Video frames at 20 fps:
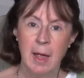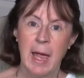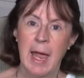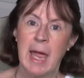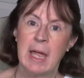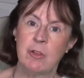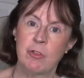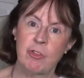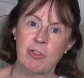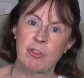
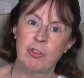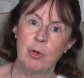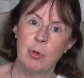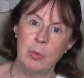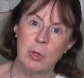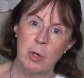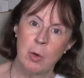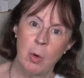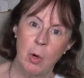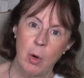And
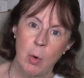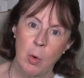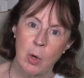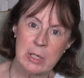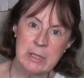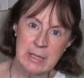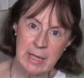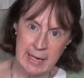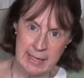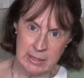sooner
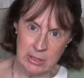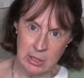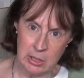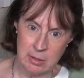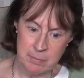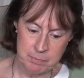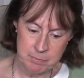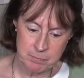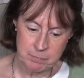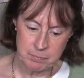or
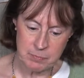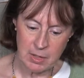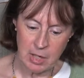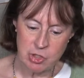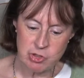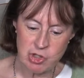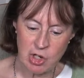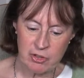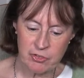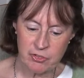later,
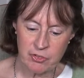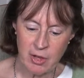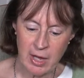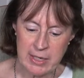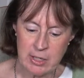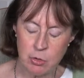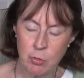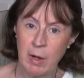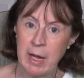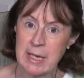just
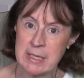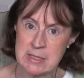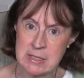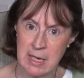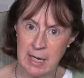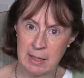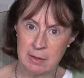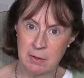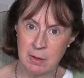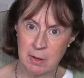like Grant
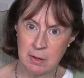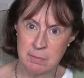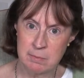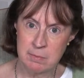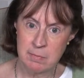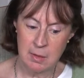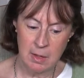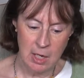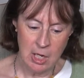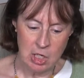Taylor,
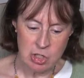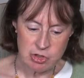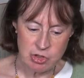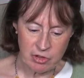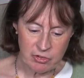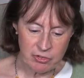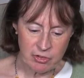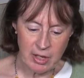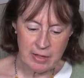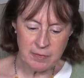
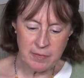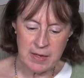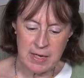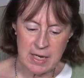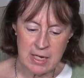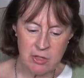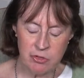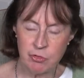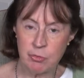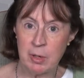just like
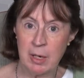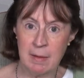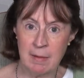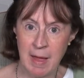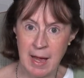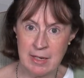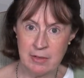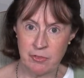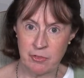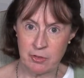the
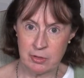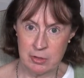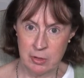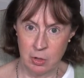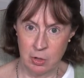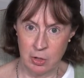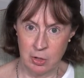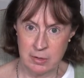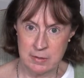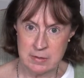Israelites
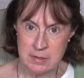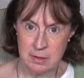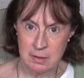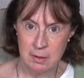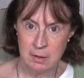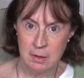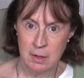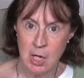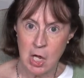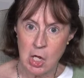learned,
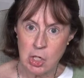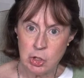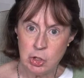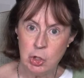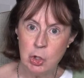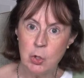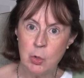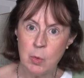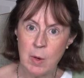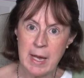
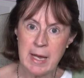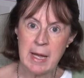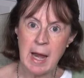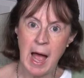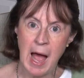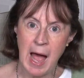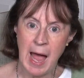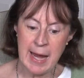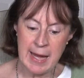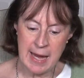you and
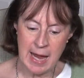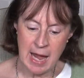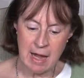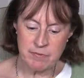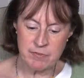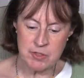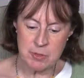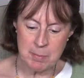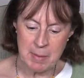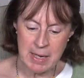I
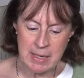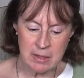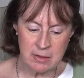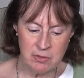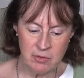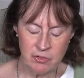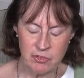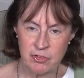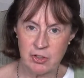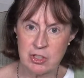have to make a
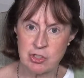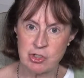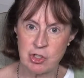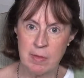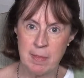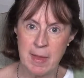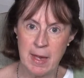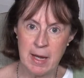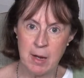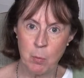
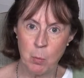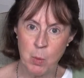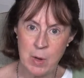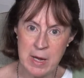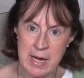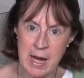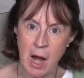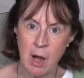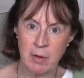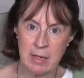decision that
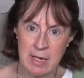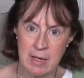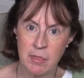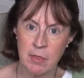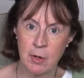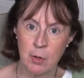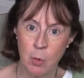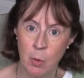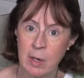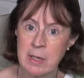we are
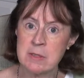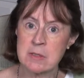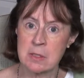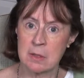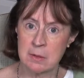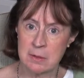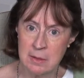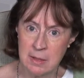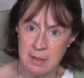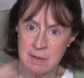either going
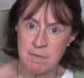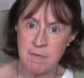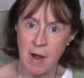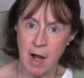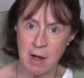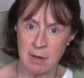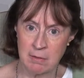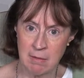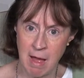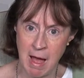to live
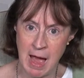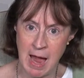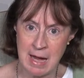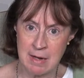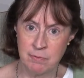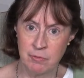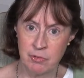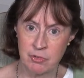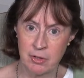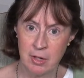our
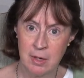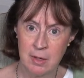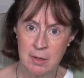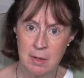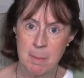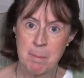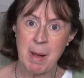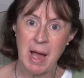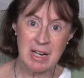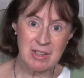lives
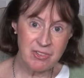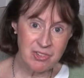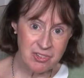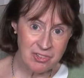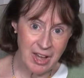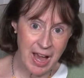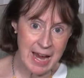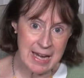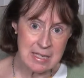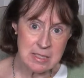by
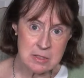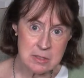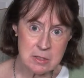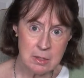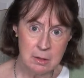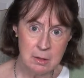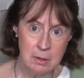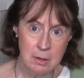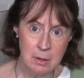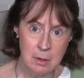
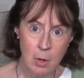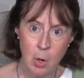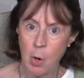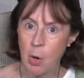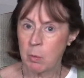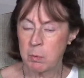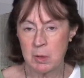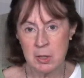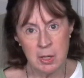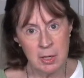sight
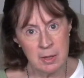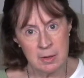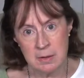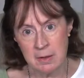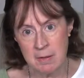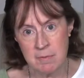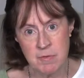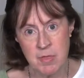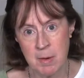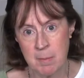or we're going to
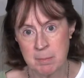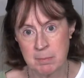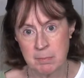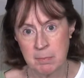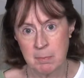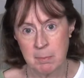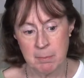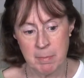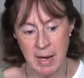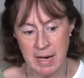live
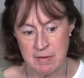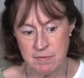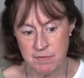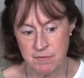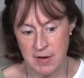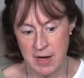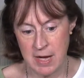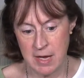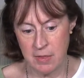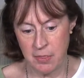them by
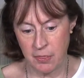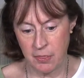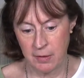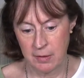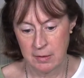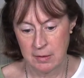faith.